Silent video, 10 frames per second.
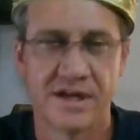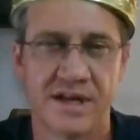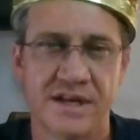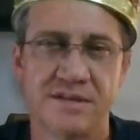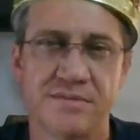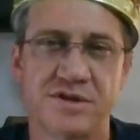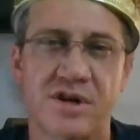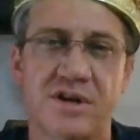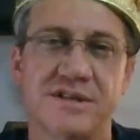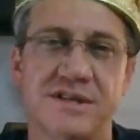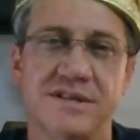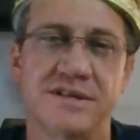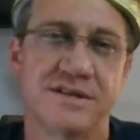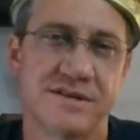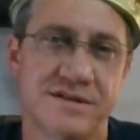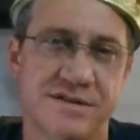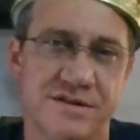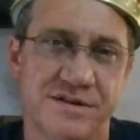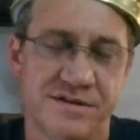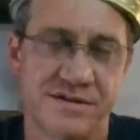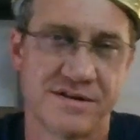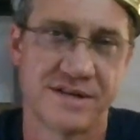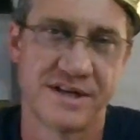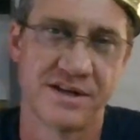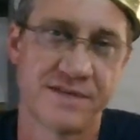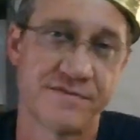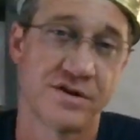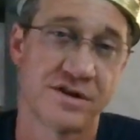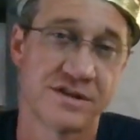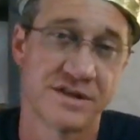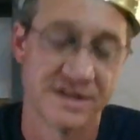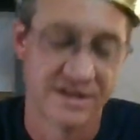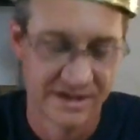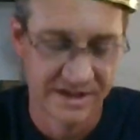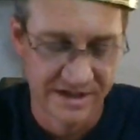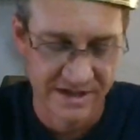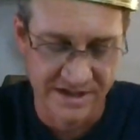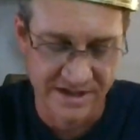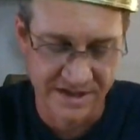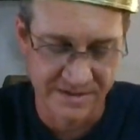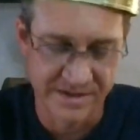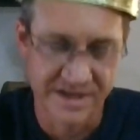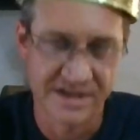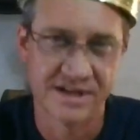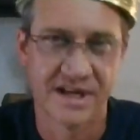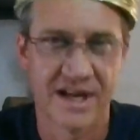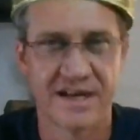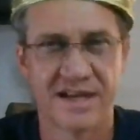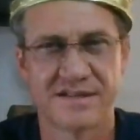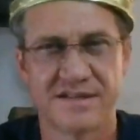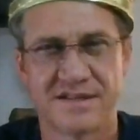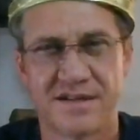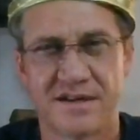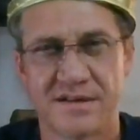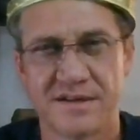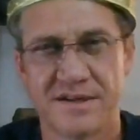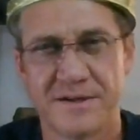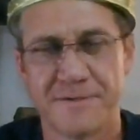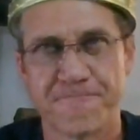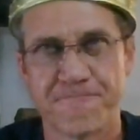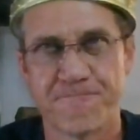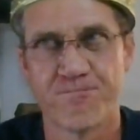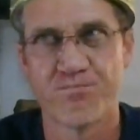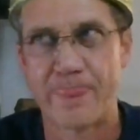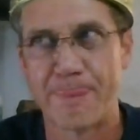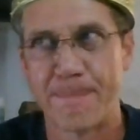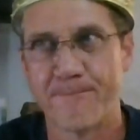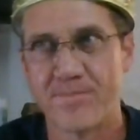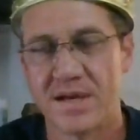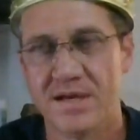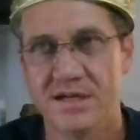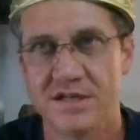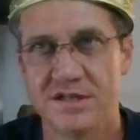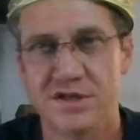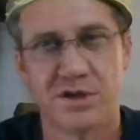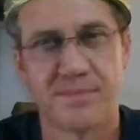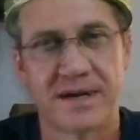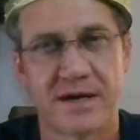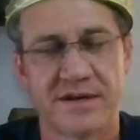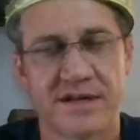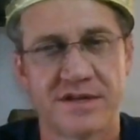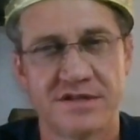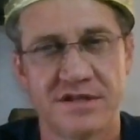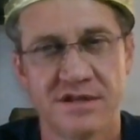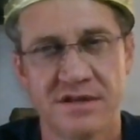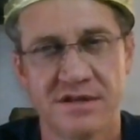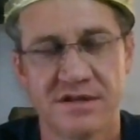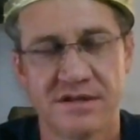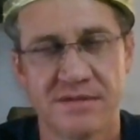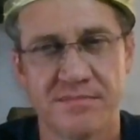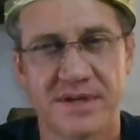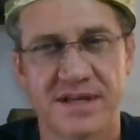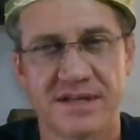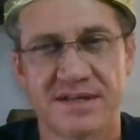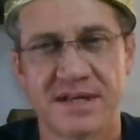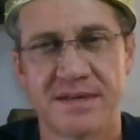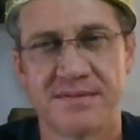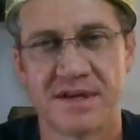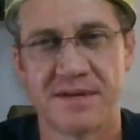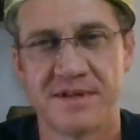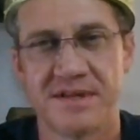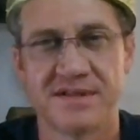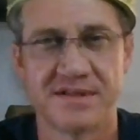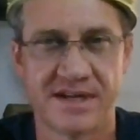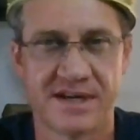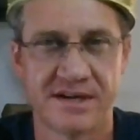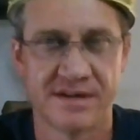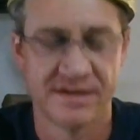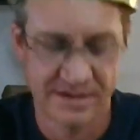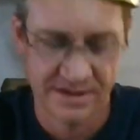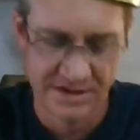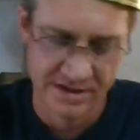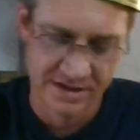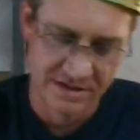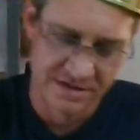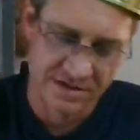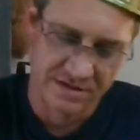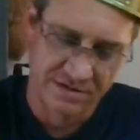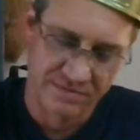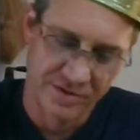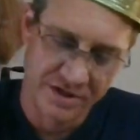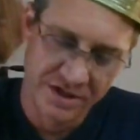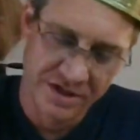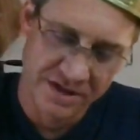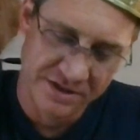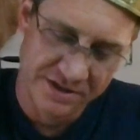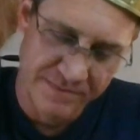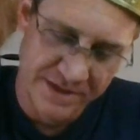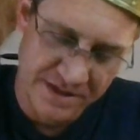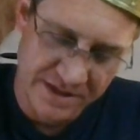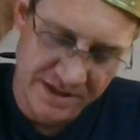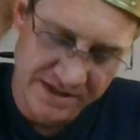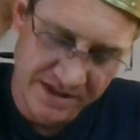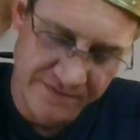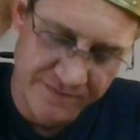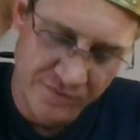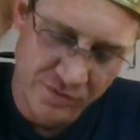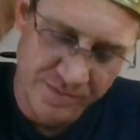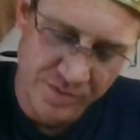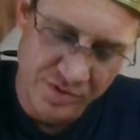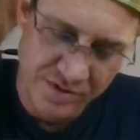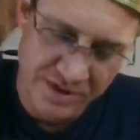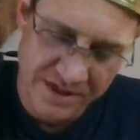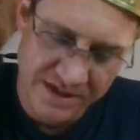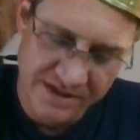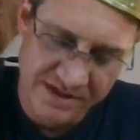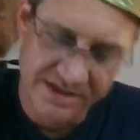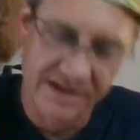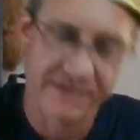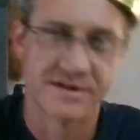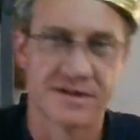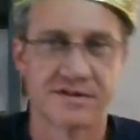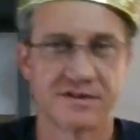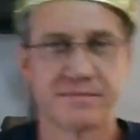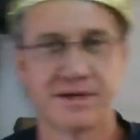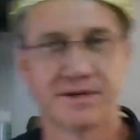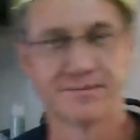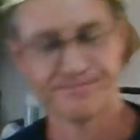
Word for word: and some chocolate. So, and I love chocolate. Uh, didn't necessarily jump out at you, but at the same time, it is there. So pretty good on the smell. I'd say 4.7 on the smell.